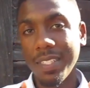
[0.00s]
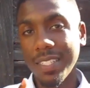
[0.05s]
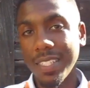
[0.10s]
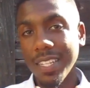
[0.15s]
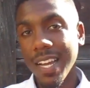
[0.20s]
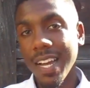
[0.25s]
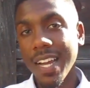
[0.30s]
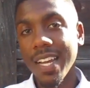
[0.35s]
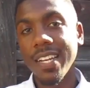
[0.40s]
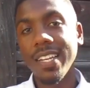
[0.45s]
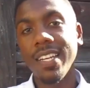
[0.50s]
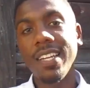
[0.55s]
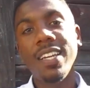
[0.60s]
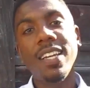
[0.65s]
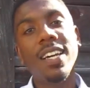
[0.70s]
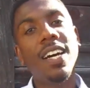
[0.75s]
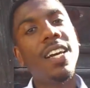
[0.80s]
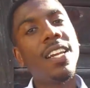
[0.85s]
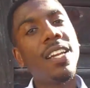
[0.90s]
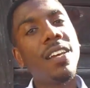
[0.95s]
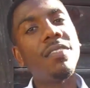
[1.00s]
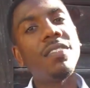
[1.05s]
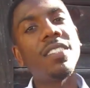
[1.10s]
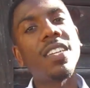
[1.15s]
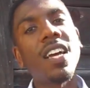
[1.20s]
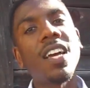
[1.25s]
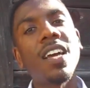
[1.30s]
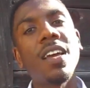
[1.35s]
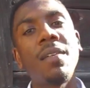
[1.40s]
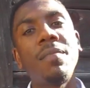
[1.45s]
It's not enough
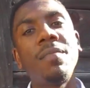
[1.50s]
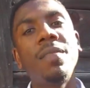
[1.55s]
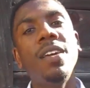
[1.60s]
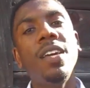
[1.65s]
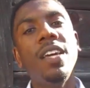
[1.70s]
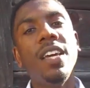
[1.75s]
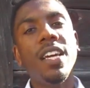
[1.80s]
time.